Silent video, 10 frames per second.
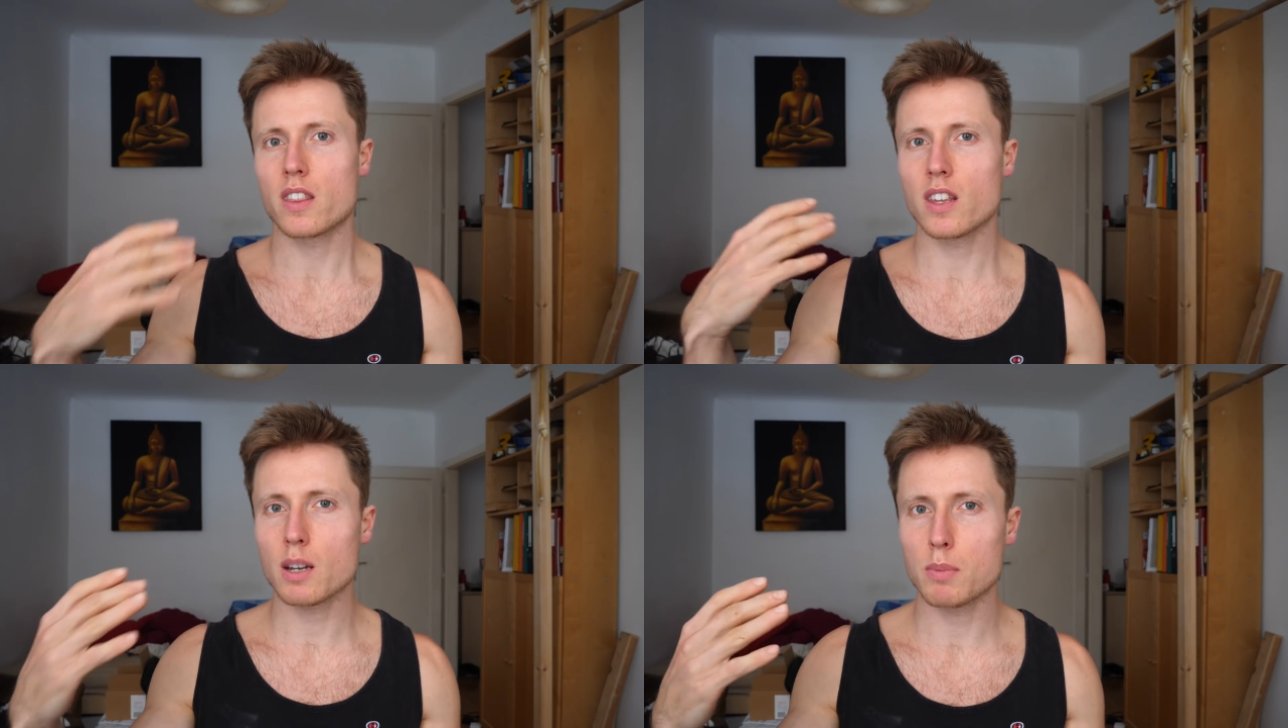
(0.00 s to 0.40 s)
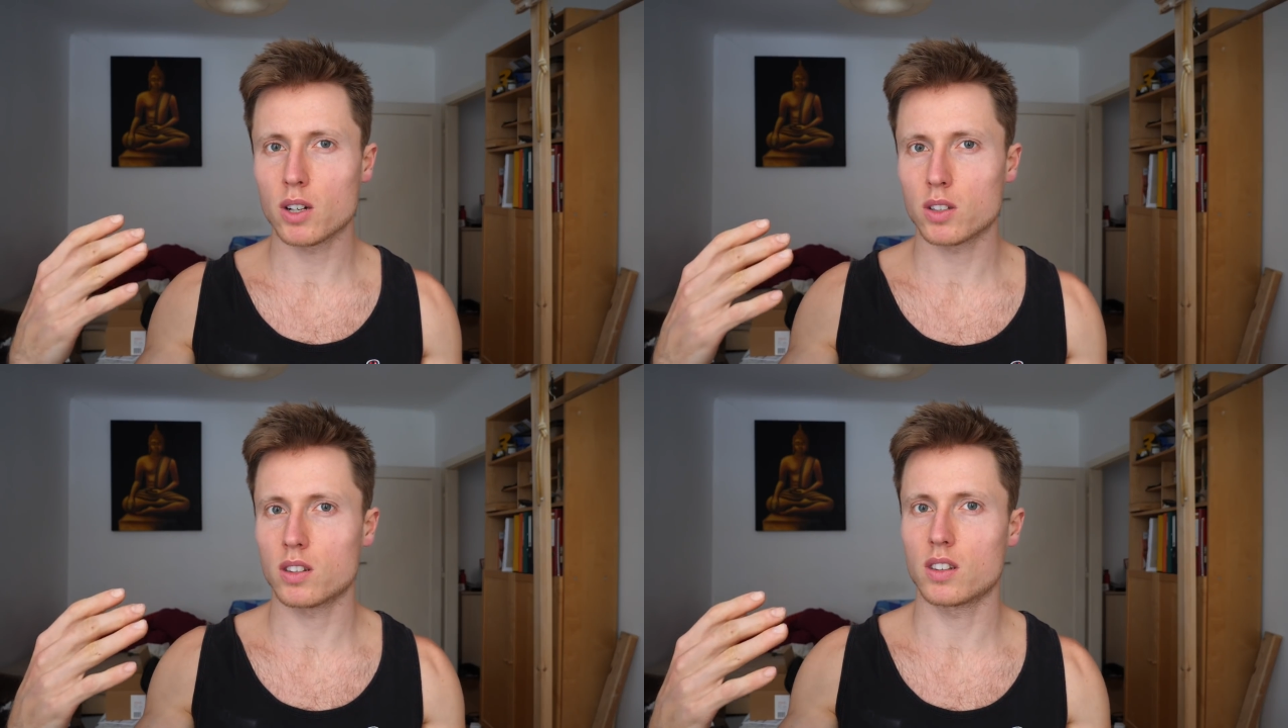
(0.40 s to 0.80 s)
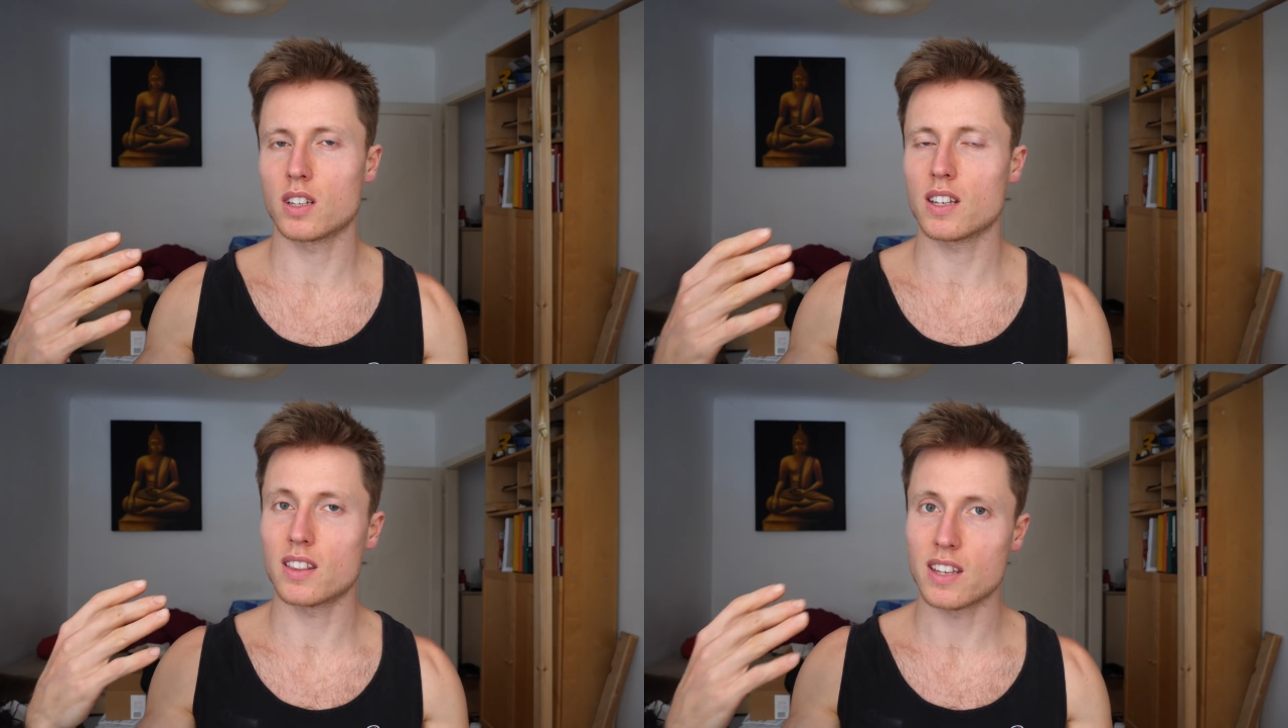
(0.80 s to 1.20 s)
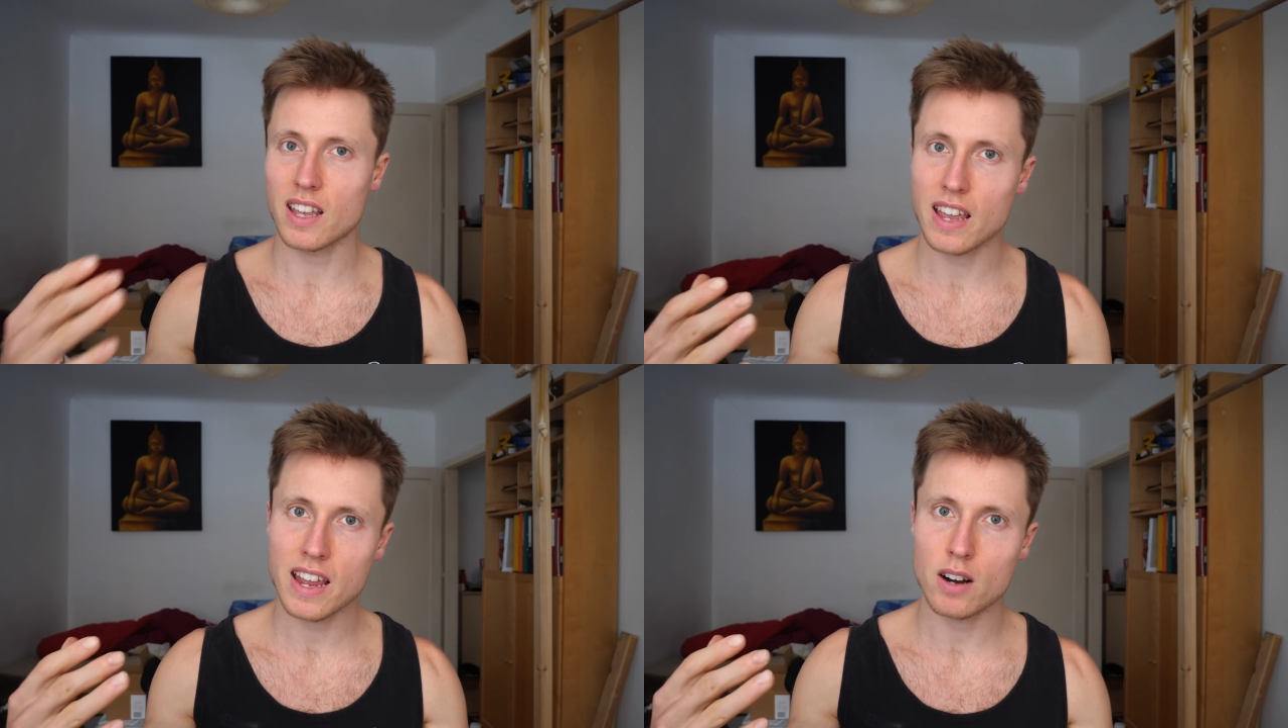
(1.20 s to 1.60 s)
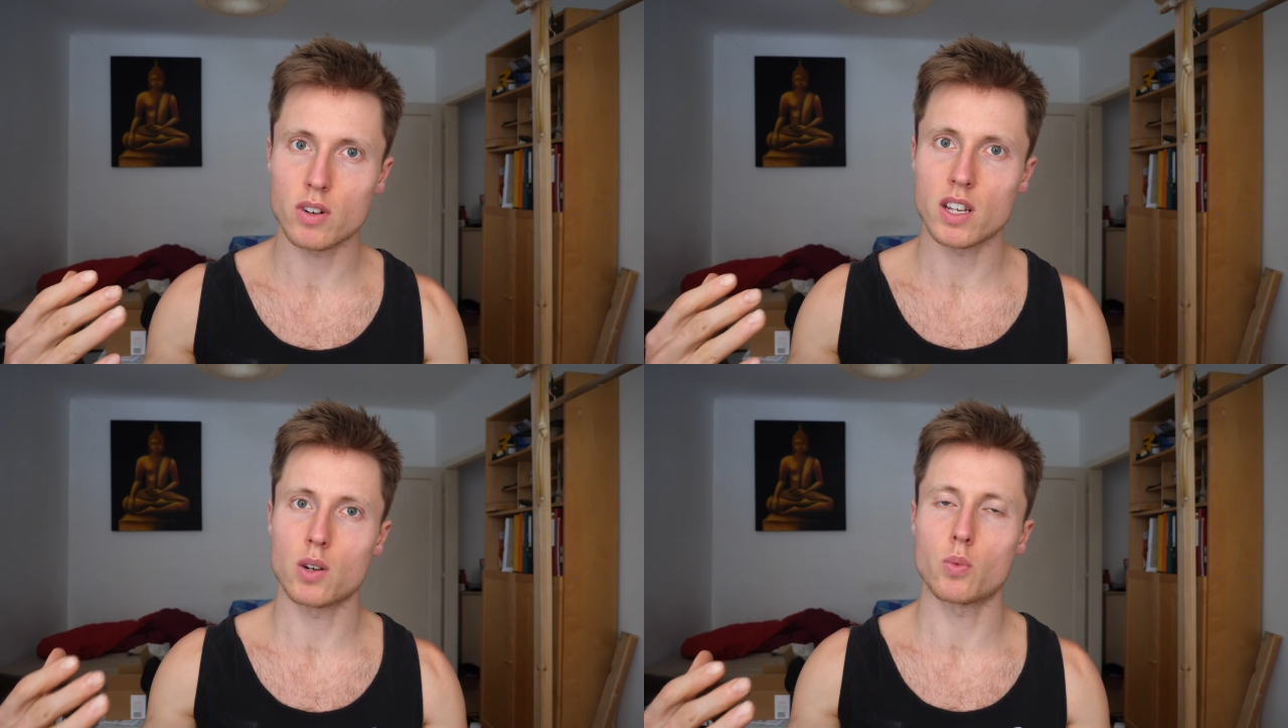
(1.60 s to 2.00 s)
think about the
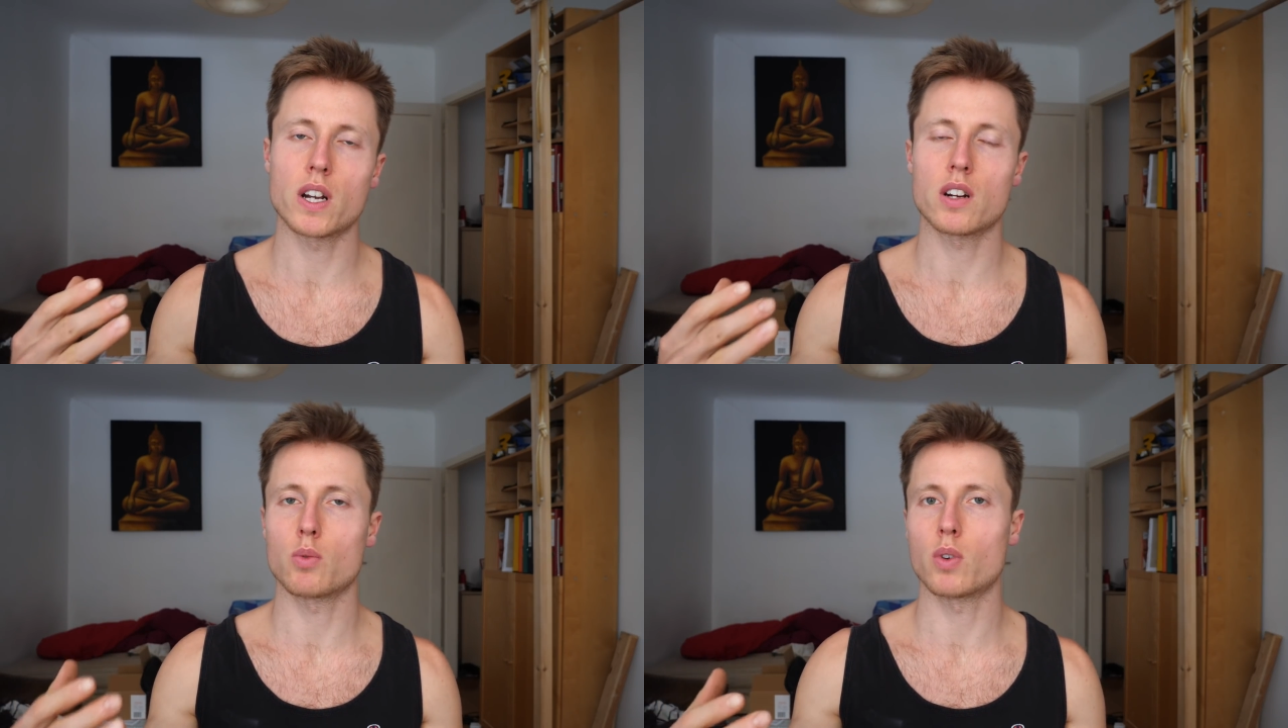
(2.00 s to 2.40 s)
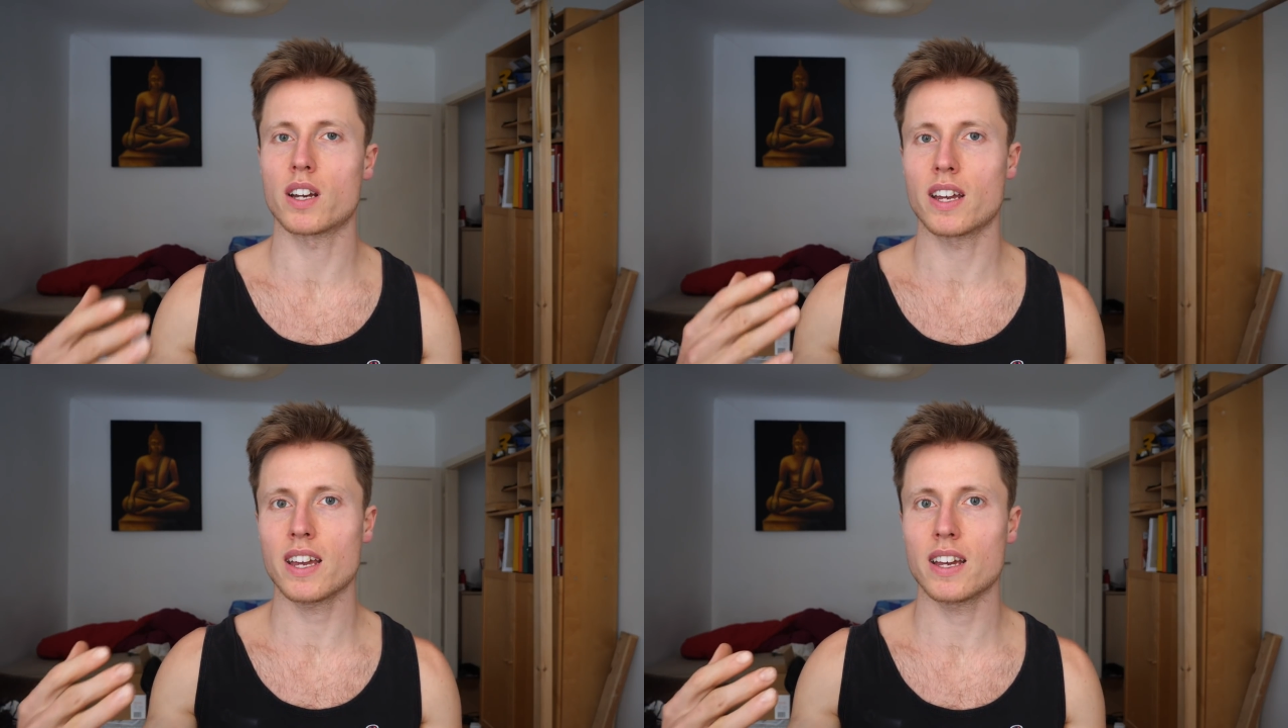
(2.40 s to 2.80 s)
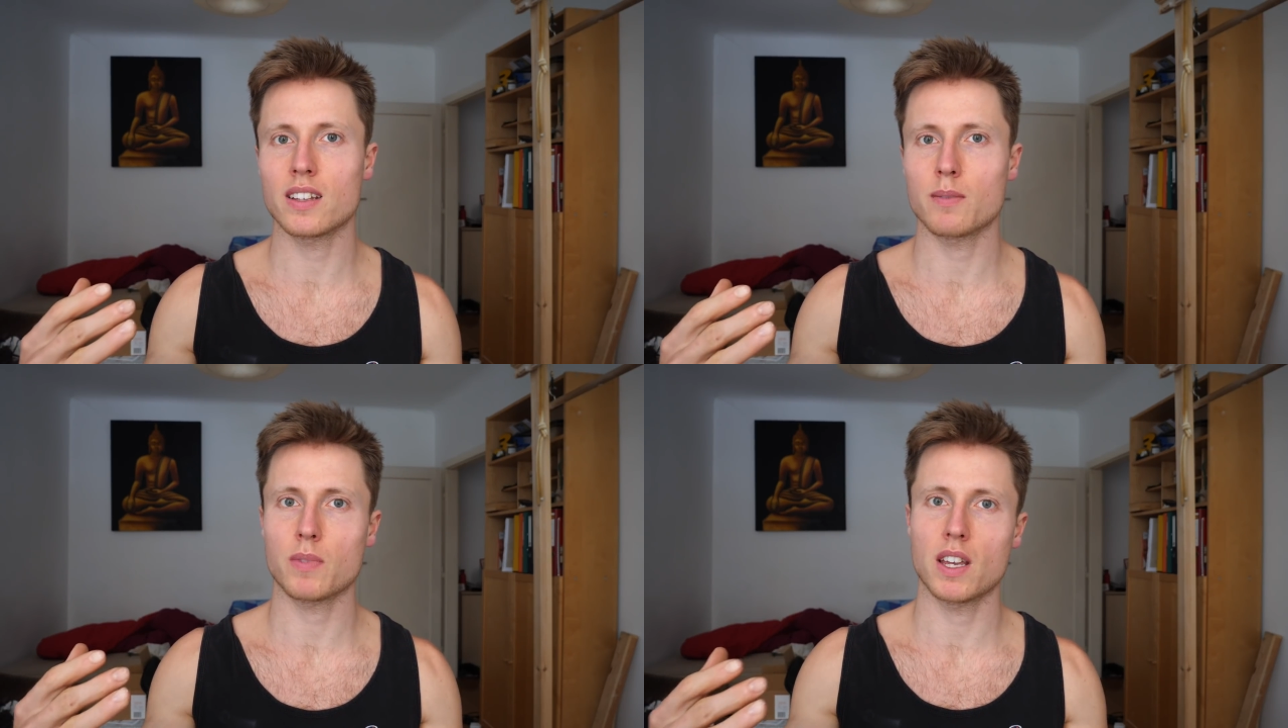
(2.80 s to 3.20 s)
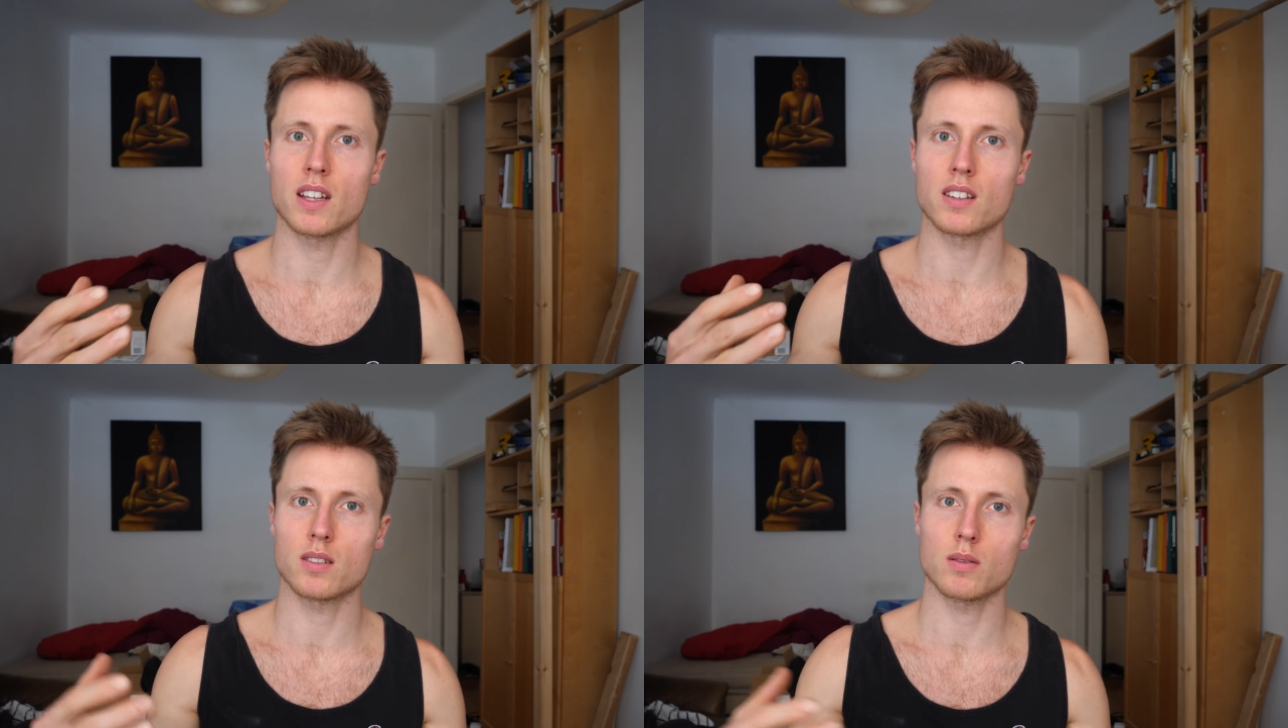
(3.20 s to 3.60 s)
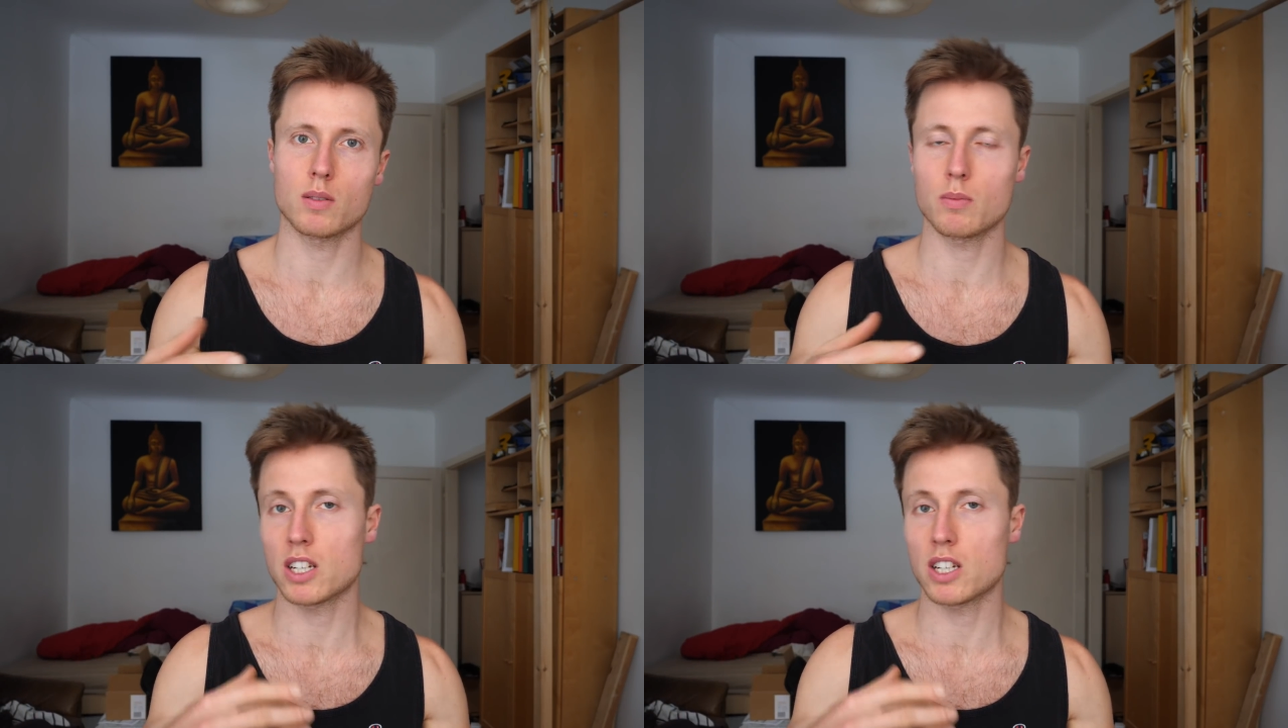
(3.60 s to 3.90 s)
area where you want to head and